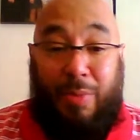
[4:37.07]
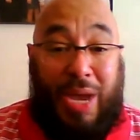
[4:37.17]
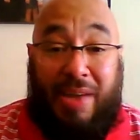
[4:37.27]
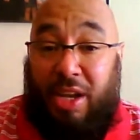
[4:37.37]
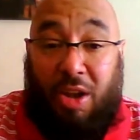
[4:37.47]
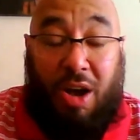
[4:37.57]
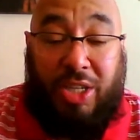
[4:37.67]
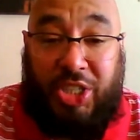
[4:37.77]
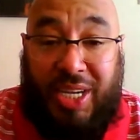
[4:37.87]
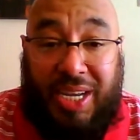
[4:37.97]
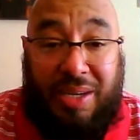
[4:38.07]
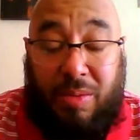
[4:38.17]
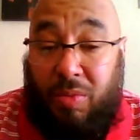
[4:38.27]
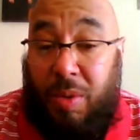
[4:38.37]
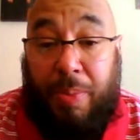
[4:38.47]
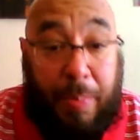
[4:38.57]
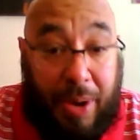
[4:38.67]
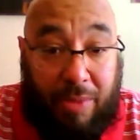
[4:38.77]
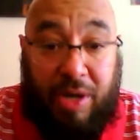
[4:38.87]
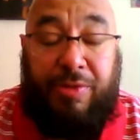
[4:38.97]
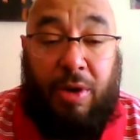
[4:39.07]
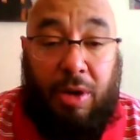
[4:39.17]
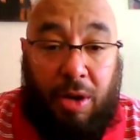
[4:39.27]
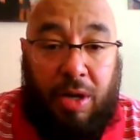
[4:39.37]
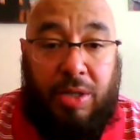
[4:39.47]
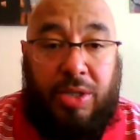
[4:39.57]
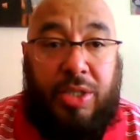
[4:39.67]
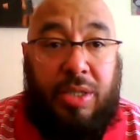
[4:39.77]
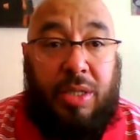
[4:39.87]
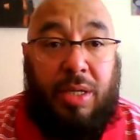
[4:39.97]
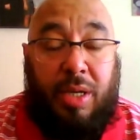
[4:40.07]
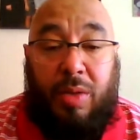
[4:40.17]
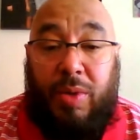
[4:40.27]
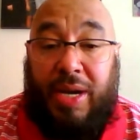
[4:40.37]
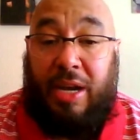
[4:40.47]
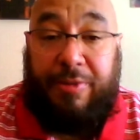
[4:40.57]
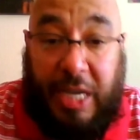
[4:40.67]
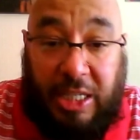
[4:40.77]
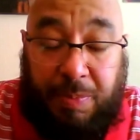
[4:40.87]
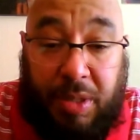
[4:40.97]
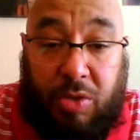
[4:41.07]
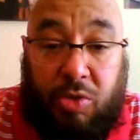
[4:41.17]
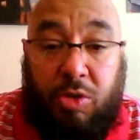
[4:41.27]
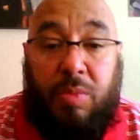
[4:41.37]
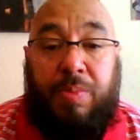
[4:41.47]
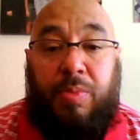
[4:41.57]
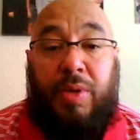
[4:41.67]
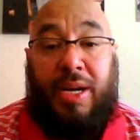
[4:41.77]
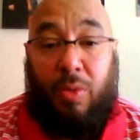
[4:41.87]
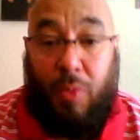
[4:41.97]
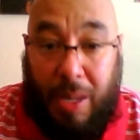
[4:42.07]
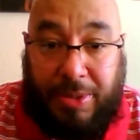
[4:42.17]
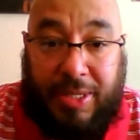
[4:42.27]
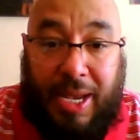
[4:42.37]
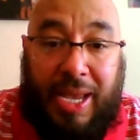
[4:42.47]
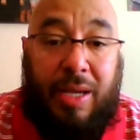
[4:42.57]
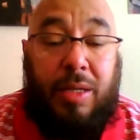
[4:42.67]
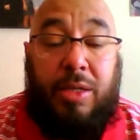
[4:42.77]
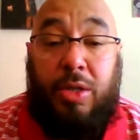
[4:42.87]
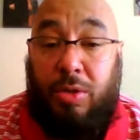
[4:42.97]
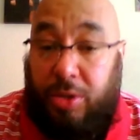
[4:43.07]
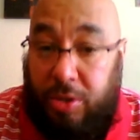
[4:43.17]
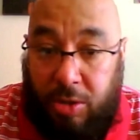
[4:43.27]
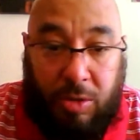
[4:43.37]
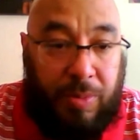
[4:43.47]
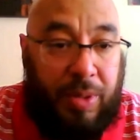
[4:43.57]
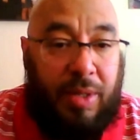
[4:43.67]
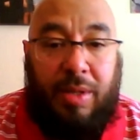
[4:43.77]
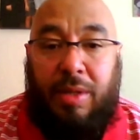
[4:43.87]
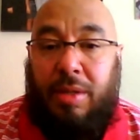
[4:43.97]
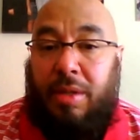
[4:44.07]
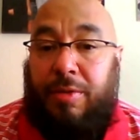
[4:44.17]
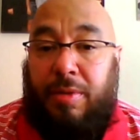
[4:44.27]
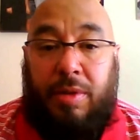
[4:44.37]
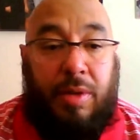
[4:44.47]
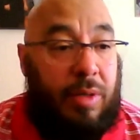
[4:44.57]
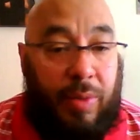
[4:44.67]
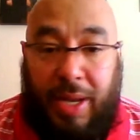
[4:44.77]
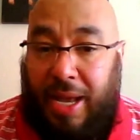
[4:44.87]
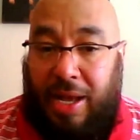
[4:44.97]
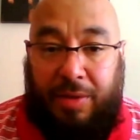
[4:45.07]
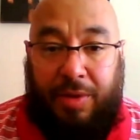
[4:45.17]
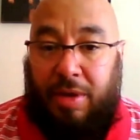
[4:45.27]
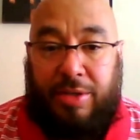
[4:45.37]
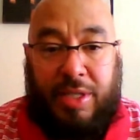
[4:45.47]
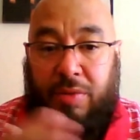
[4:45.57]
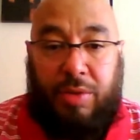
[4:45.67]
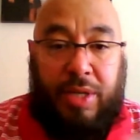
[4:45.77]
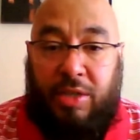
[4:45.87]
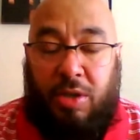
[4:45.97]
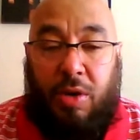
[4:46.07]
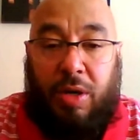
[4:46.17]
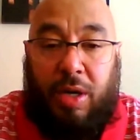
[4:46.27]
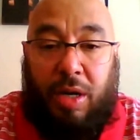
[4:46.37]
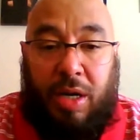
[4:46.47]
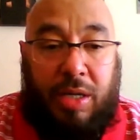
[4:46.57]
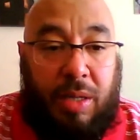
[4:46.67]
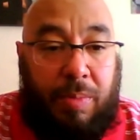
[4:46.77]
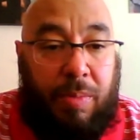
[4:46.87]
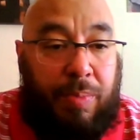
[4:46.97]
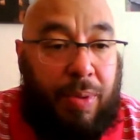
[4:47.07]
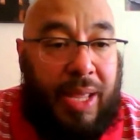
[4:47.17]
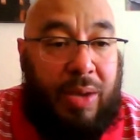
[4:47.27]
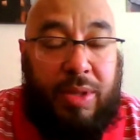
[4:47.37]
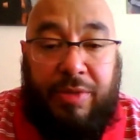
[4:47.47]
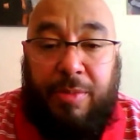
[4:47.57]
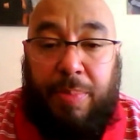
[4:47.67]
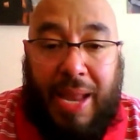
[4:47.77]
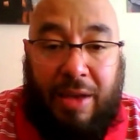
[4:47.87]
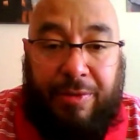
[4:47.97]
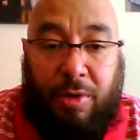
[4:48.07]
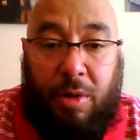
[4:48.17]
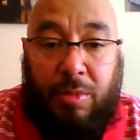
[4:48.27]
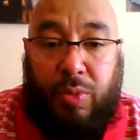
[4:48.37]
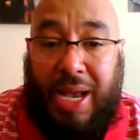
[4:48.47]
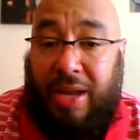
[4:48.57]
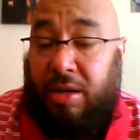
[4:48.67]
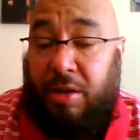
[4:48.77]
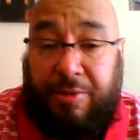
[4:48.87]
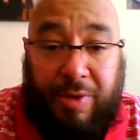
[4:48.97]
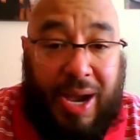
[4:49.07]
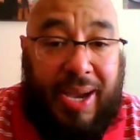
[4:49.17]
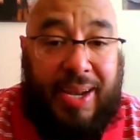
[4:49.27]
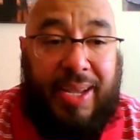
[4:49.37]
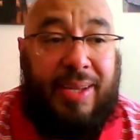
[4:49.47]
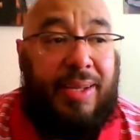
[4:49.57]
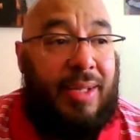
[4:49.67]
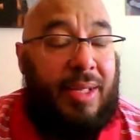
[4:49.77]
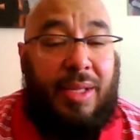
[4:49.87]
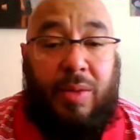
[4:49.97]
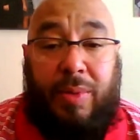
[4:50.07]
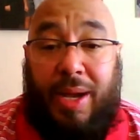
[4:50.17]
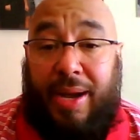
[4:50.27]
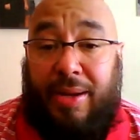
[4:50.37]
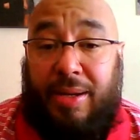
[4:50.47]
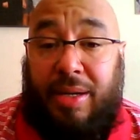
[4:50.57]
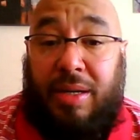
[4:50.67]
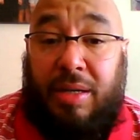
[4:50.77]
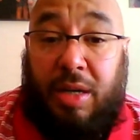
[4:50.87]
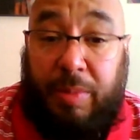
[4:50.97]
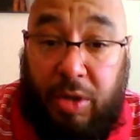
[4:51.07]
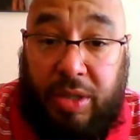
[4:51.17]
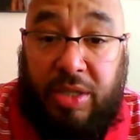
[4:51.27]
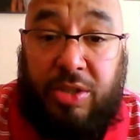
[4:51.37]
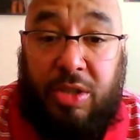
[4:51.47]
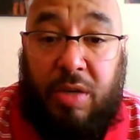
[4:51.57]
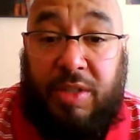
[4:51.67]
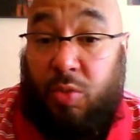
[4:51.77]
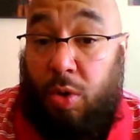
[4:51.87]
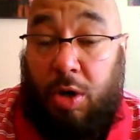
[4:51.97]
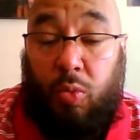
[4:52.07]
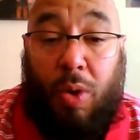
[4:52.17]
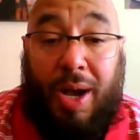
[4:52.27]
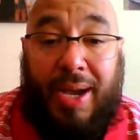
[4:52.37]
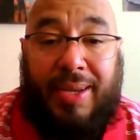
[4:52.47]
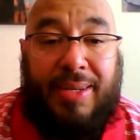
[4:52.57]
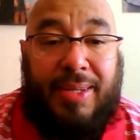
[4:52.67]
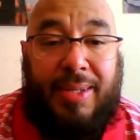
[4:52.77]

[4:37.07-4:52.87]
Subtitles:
We haven't launched yet. We're preparing for a launch. We got a Facebook group, we got a website, YouTube. We have several things going on, playing with different platforms. We had Good Friday. We had a communion service worldwide.